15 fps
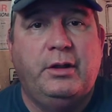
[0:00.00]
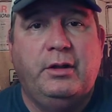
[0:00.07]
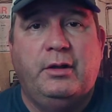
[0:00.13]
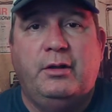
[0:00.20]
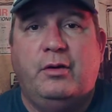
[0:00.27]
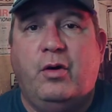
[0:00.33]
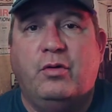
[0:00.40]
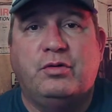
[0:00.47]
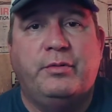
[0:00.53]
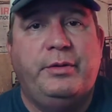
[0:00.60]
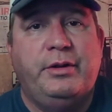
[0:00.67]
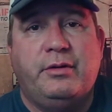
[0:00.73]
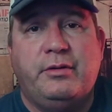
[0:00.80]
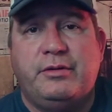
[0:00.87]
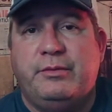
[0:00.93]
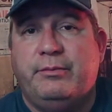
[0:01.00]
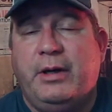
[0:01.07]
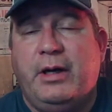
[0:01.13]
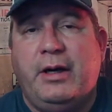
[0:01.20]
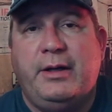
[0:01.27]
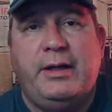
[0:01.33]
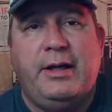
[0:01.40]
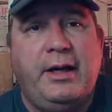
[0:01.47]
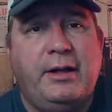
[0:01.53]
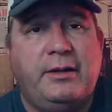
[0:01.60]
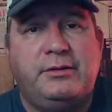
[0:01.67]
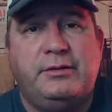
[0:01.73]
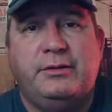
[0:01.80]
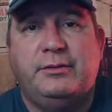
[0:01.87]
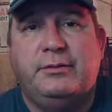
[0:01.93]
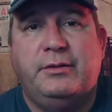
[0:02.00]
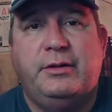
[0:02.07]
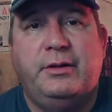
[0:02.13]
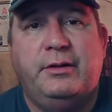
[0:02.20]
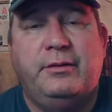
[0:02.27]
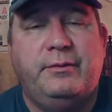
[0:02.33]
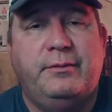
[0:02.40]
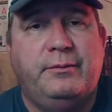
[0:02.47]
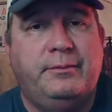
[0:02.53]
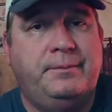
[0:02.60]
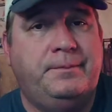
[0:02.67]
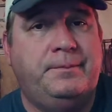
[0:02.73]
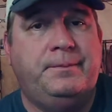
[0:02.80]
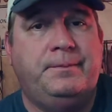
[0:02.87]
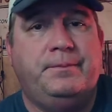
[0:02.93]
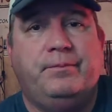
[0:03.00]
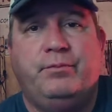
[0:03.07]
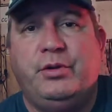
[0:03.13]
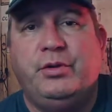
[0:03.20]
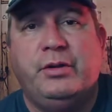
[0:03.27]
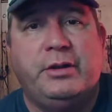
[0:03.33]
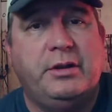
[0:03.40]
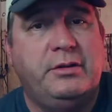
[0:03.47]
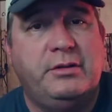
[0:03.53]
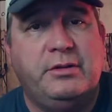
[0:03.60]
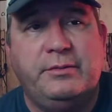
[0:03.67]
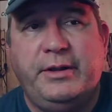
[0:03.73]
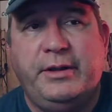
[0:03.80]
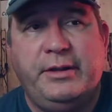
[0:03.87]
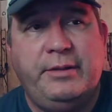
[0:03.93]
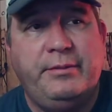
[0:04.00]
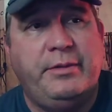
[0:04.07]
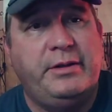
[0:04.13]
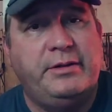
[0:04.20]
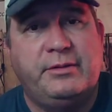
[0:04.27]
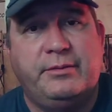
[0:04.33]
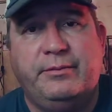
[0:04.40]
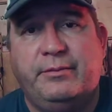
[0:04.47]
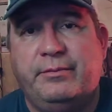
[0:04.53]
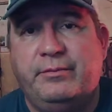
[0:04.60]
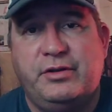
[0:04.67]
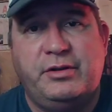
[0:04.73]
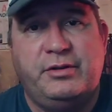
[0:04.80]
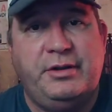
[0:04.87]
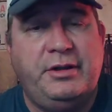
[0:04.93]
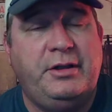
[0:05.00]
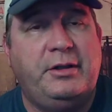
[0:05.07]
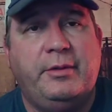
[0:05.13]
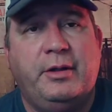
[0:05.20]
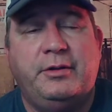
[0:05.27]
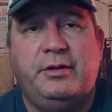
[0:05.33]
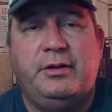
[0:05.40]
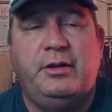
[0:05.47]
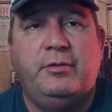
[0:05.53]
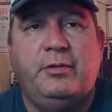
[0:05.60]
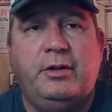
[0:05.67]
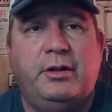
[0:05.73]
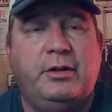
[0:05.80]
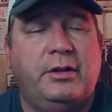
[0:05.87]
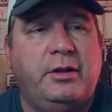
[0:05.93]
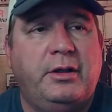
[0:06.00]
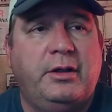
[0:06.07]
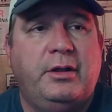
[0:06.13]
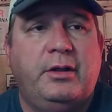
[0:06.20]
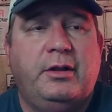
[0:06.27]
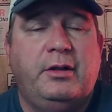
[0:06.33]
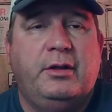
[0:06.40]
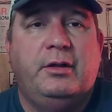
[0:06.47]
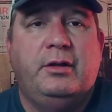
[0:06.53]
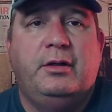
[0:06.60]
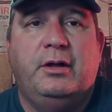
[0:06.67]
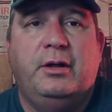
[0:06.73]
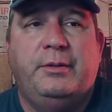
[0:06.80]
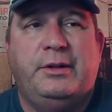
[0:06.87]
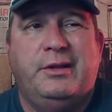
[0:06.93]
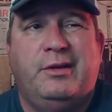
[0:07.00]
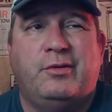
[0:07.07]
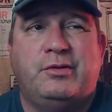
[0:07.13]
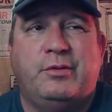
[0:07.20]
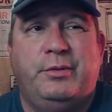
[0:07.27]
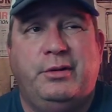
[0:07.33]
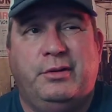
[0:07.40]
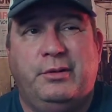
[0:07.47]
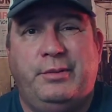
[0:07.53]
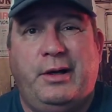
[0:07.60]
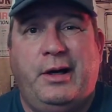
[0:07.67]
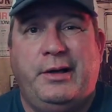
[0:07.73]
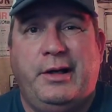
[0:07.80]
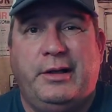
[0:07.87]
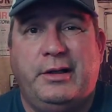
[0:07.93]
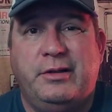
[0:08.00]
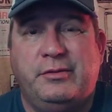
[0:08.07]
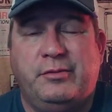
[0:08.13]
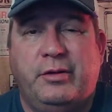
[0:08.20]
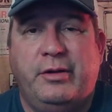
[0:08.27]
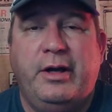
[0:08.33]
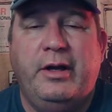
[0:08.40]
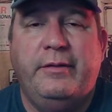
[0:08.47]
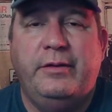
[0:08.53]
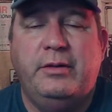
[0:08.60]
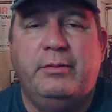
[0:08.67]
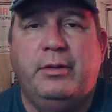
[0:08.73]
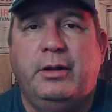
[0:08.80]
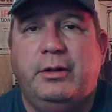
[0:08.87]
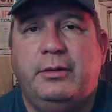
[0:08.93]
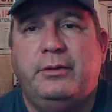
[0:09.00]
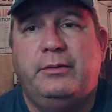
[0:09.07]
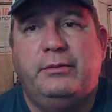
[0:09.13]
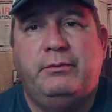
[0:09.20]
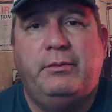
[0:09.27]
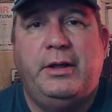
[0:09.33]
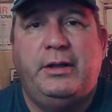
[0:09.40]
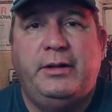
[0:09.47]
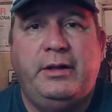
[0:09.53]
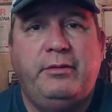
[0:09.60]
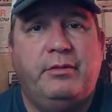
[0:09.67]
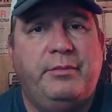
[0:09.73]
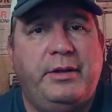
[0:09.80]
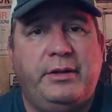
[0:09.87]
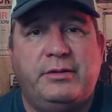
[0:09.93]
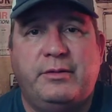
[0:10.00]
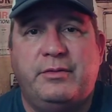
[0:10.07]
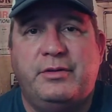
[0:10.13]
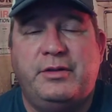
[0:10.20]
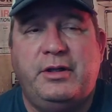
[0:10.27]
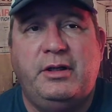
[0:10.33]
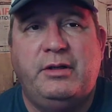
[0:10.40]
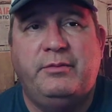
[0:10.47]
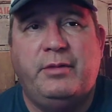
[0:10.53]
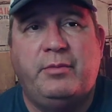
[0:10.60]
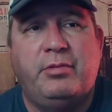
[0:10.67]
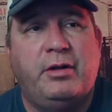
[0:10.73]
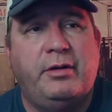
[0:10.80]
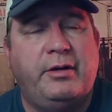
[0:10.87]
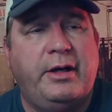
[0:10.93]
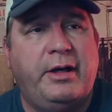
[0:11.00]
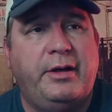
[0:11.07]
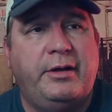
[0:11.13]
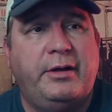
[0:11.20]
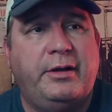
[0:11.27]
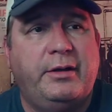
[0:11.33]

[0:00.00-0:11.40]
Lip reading: Oldsmobiles and Pontiacs and Buick engines, man, they made some steam. I'll tell you what. I mean, the Oldsmobile and the Pontiac engine were heavy, but man, they would make some steam. My brother had a